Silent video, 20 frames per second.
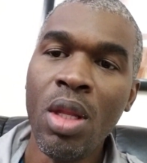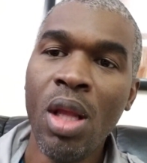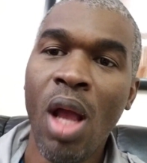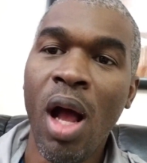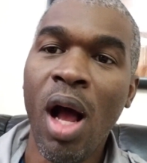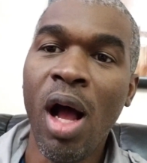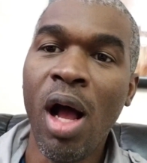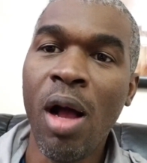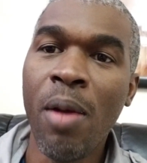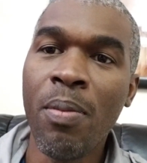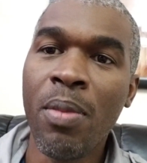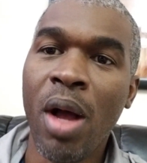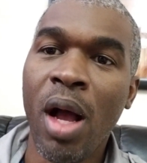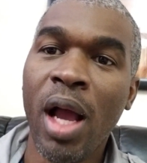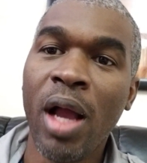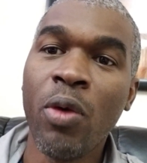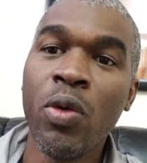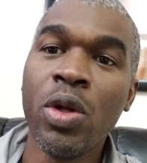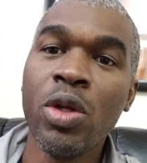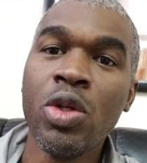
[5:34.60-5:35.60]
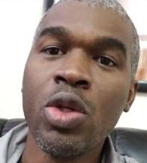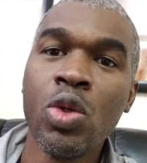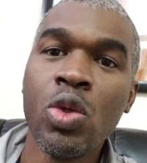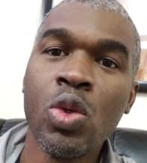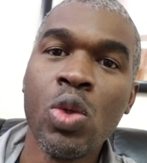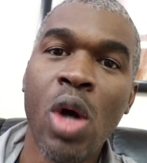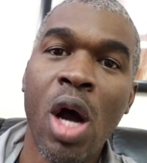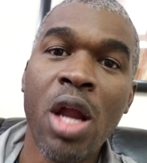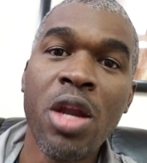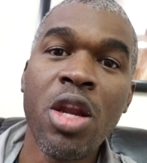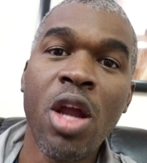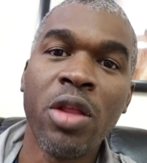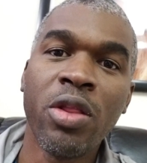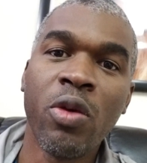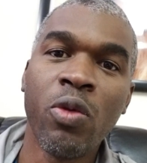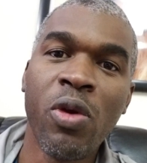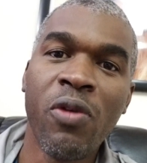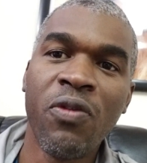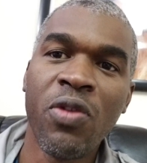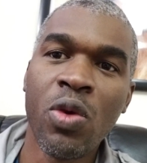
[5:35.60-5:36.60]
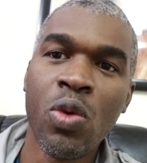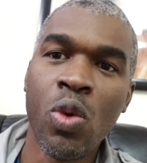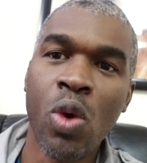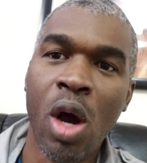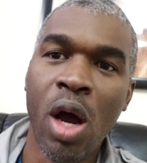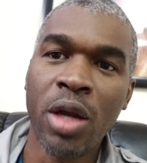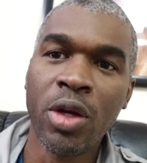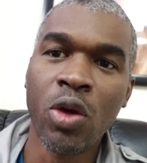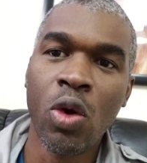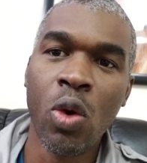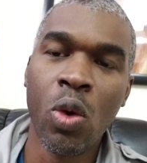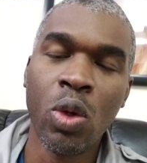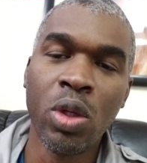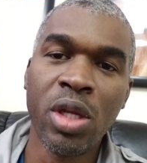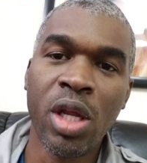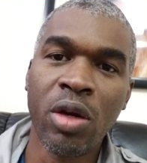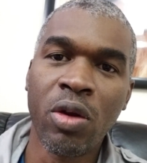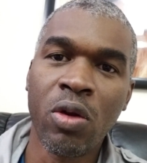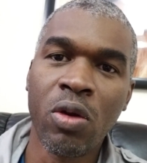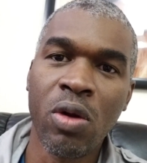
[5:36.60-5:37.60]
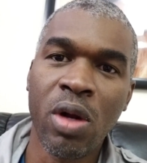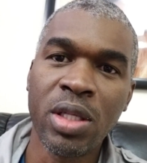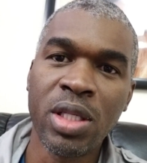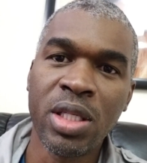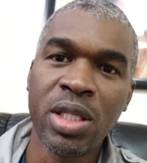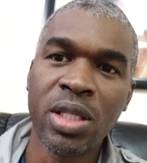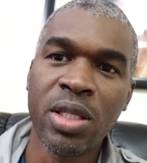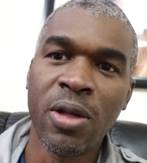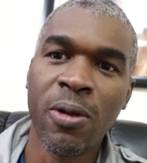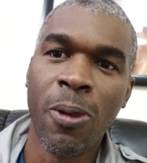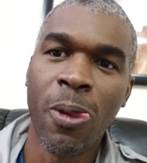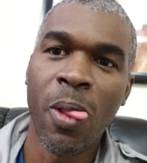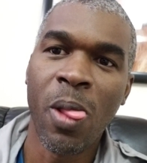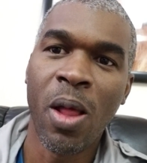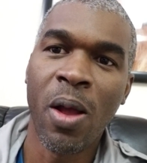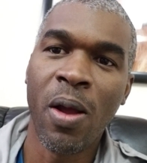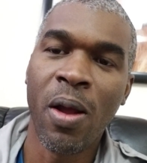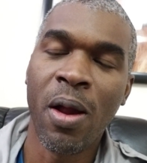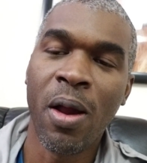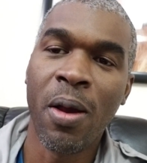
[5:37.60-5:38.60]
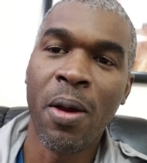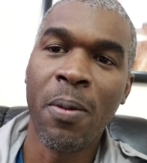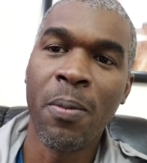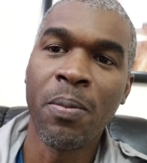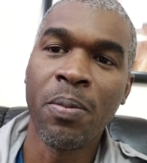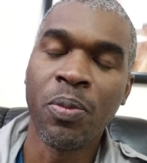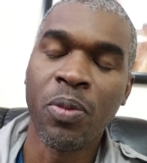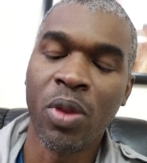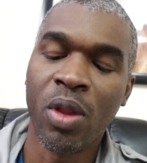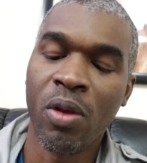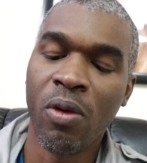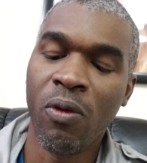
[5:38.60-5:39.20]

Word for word: um, I will do another review on Golden Krust um,